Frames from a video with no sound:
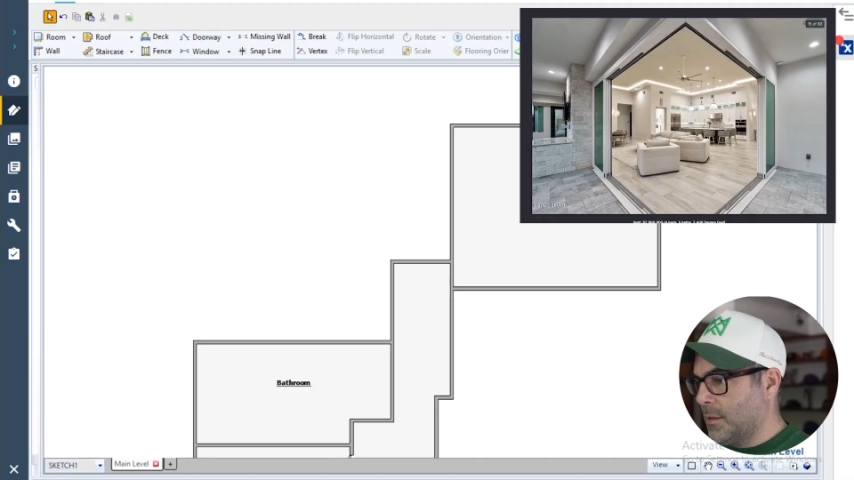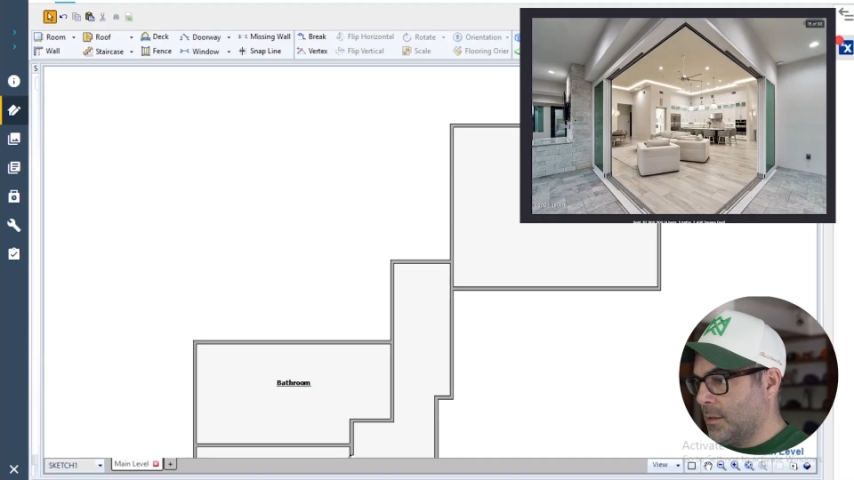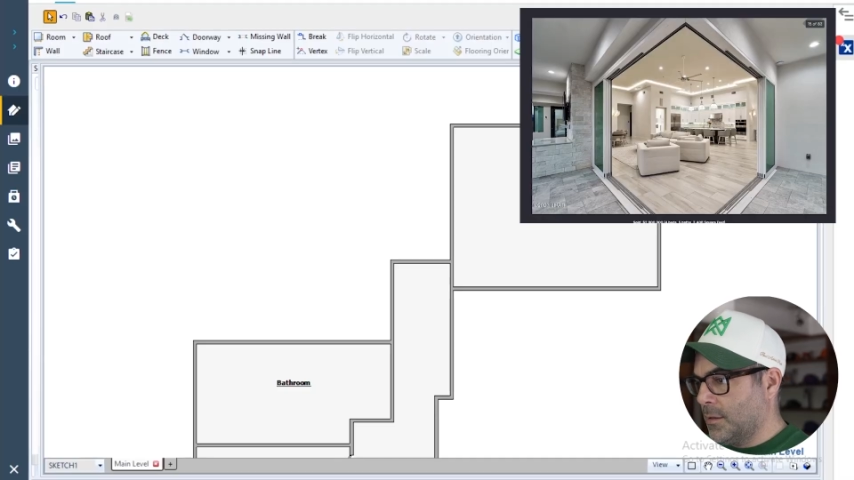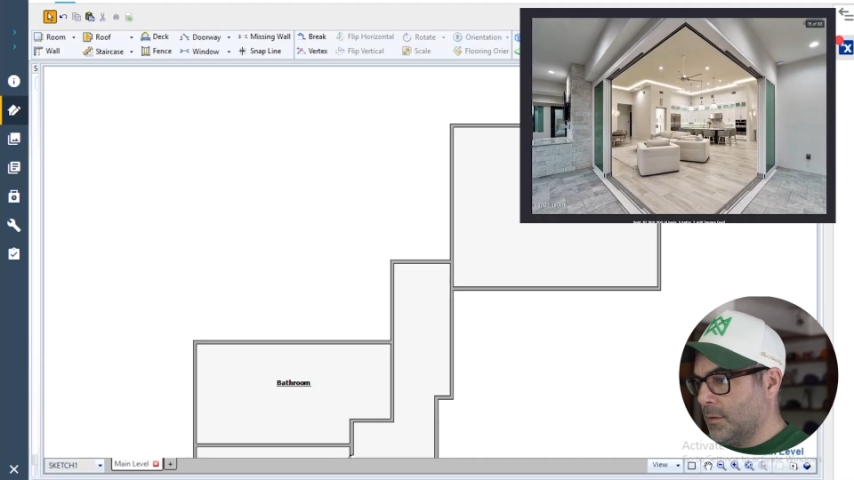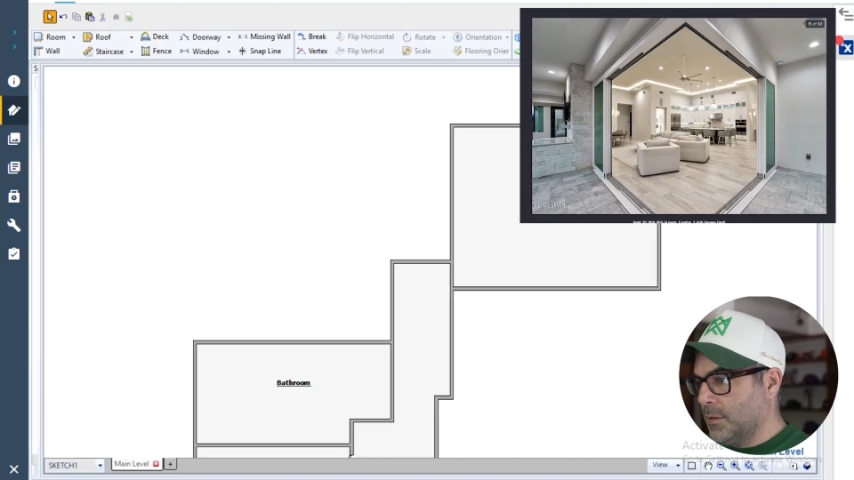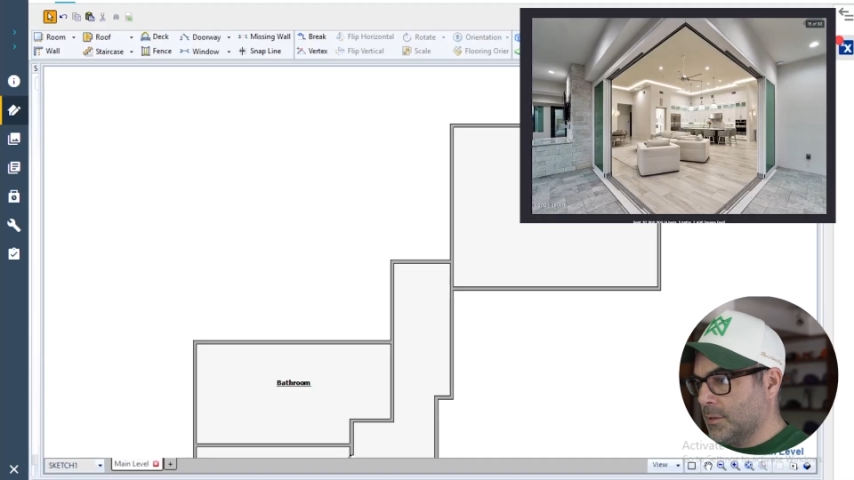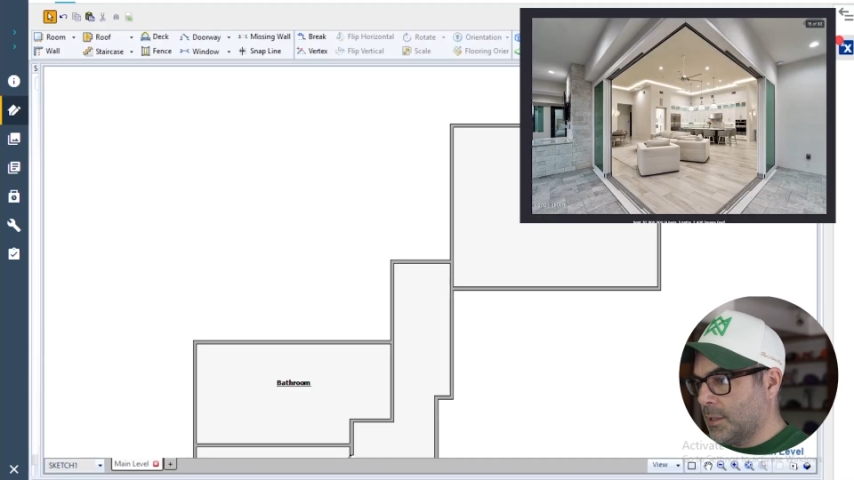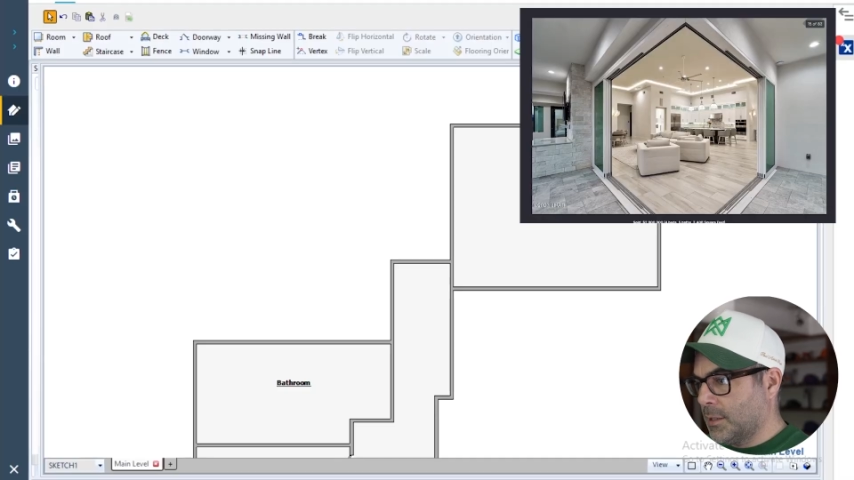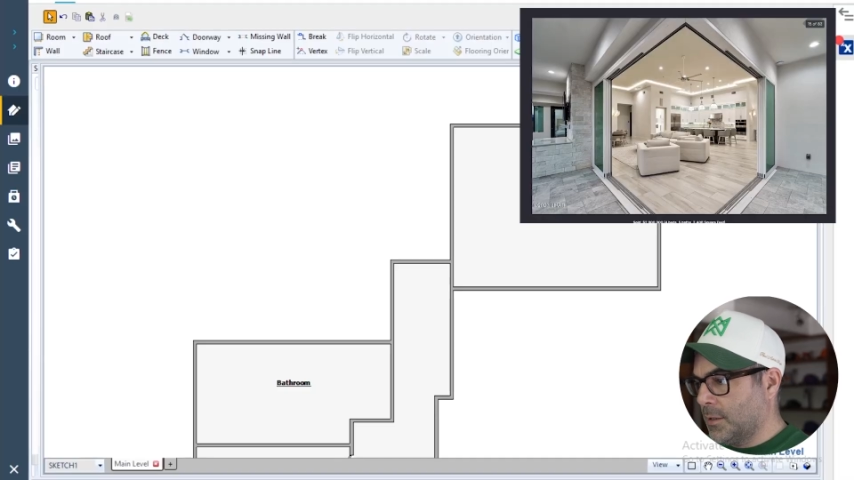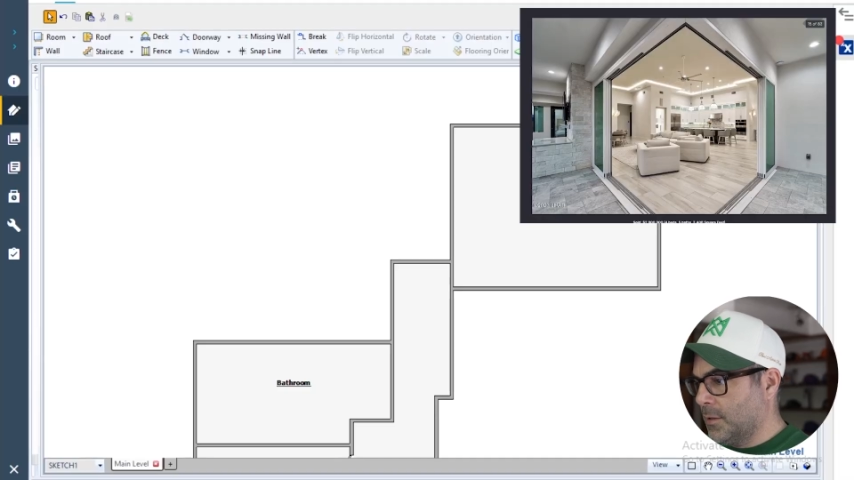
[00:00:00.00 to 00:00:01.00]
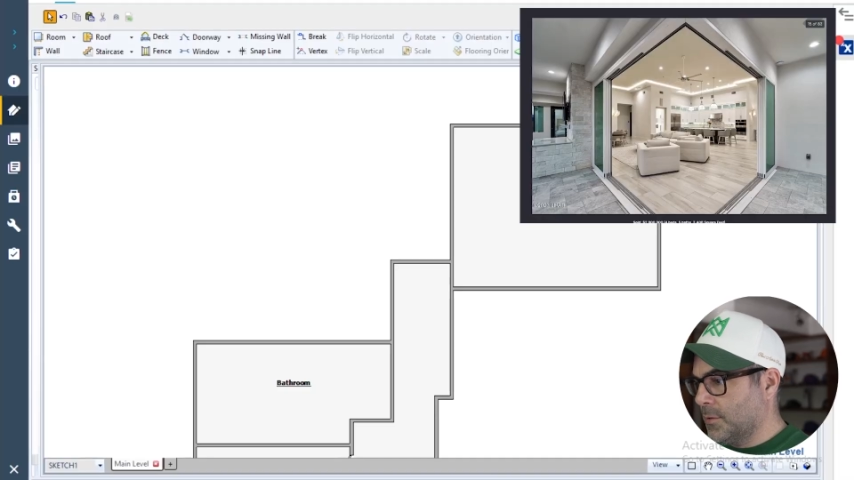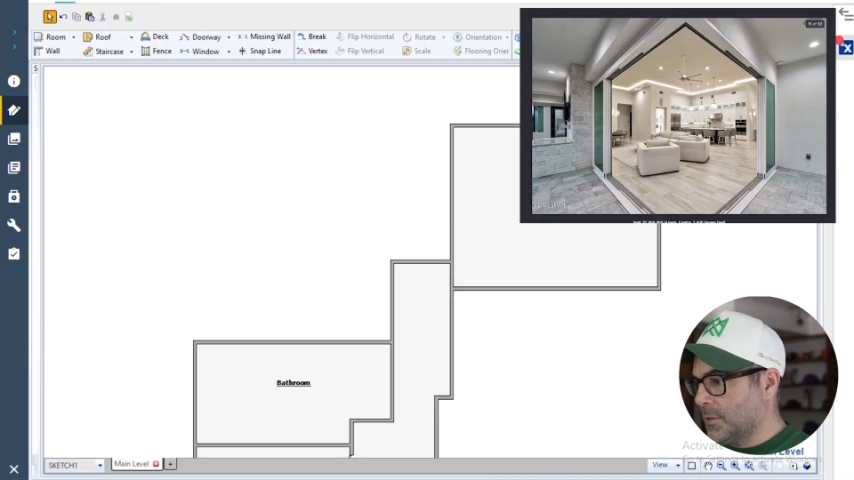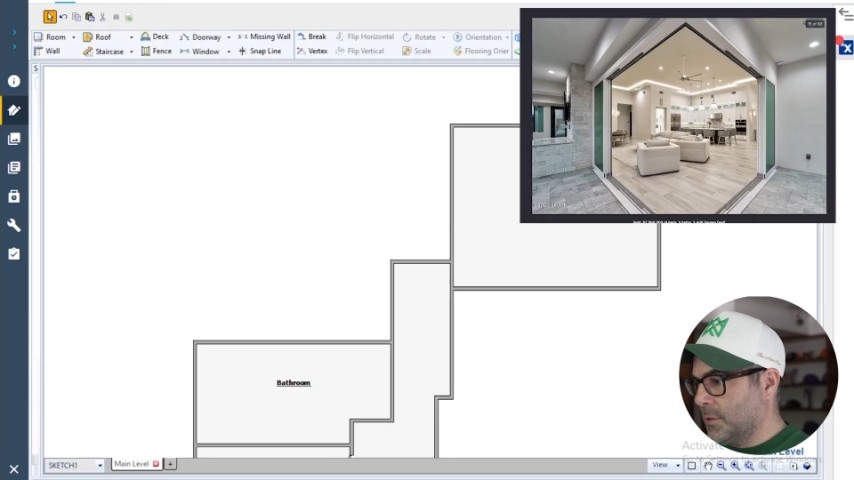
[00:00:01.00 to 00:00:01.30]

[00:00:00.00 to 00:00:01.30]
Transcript: And it looks like it goes a